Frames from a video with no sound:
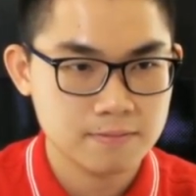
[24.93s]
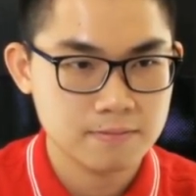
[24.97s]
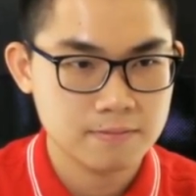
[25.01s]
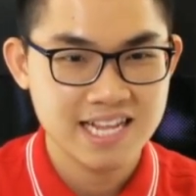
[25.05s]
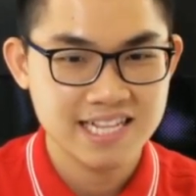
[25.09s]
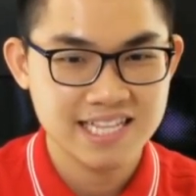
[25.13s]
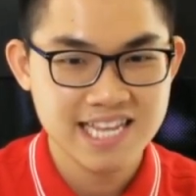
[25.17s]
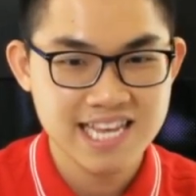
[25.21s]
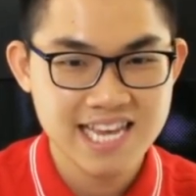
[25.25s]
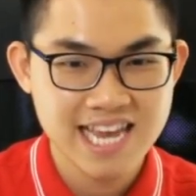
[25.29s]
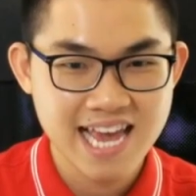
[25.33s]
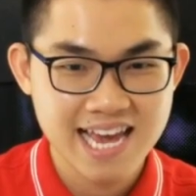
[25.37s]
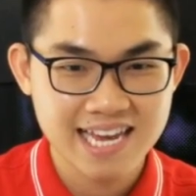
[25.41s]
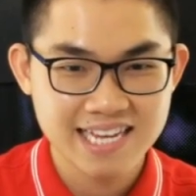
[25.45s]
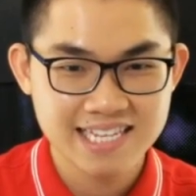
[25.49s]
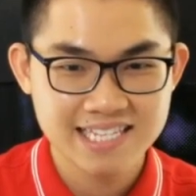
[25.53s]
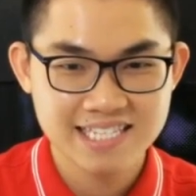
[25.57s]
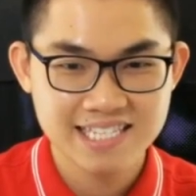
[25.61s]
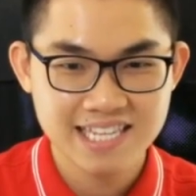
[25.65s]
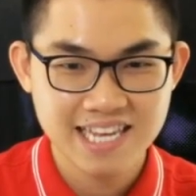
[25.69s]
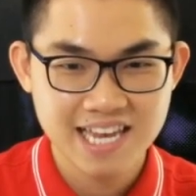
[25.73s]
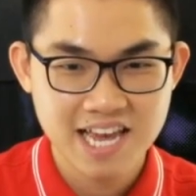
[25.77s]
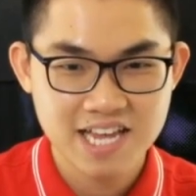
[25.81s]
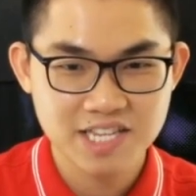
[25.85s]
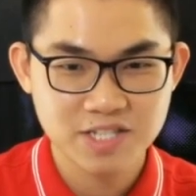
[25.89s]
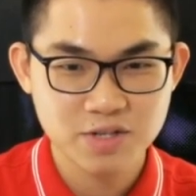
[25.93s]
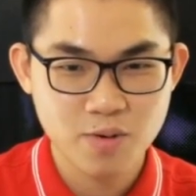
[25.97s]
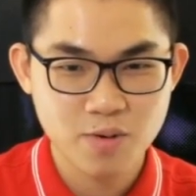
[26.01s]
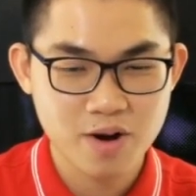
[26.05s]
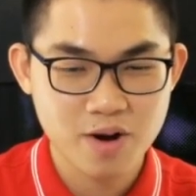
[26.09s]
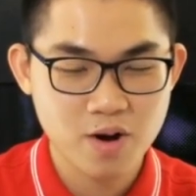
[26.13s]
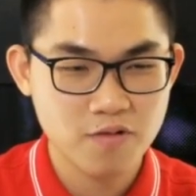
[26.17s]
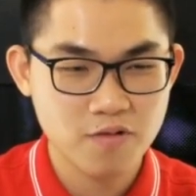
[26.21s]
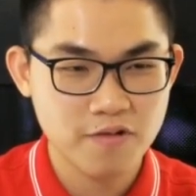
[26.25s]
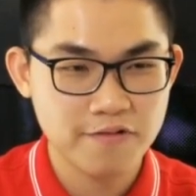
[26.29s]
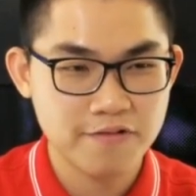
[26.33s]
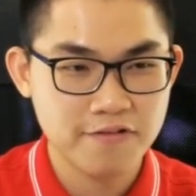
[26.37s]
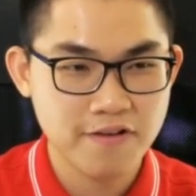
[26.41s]
Dx is 1
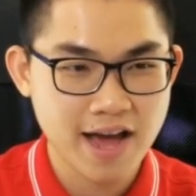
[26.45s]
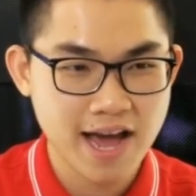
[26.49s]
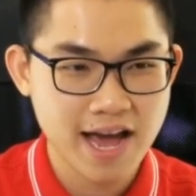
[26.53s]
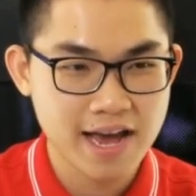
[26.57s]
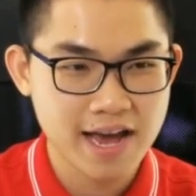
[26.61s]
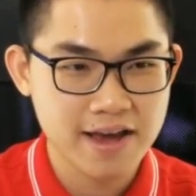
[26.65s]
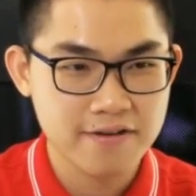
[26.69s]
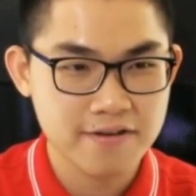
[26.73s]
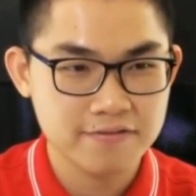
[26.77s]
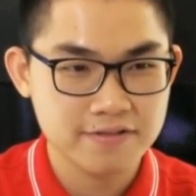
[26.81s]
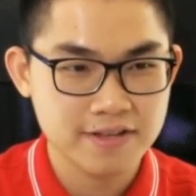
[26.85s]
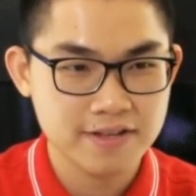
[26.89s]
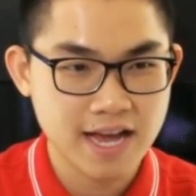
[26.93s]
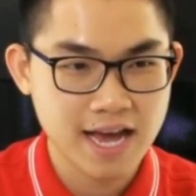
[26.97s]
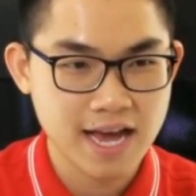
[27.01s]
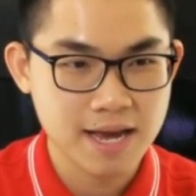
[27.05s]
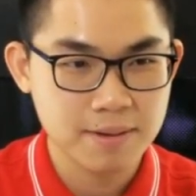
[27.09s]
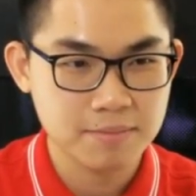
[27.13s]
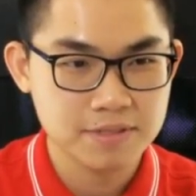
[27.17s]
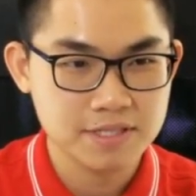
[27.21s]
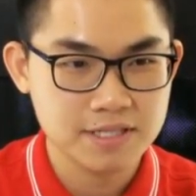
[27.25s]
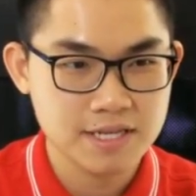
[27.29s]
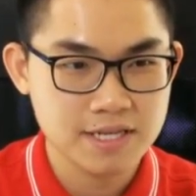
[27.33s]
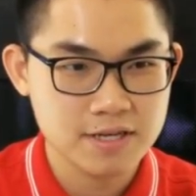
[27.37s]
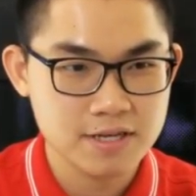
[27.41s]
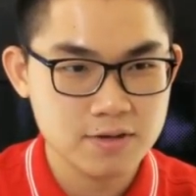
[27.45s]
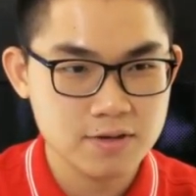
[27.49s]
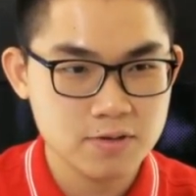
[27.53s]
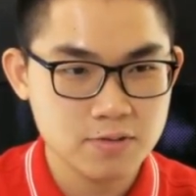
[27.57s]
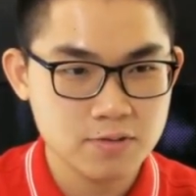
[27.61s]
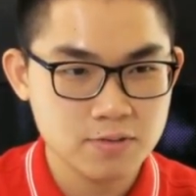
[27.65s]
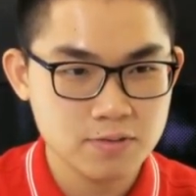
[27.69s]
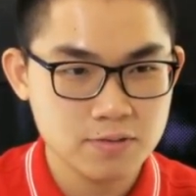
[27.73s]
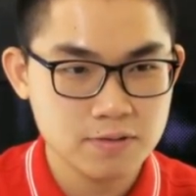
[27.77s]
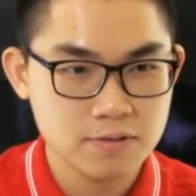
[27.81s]
over 5 times du.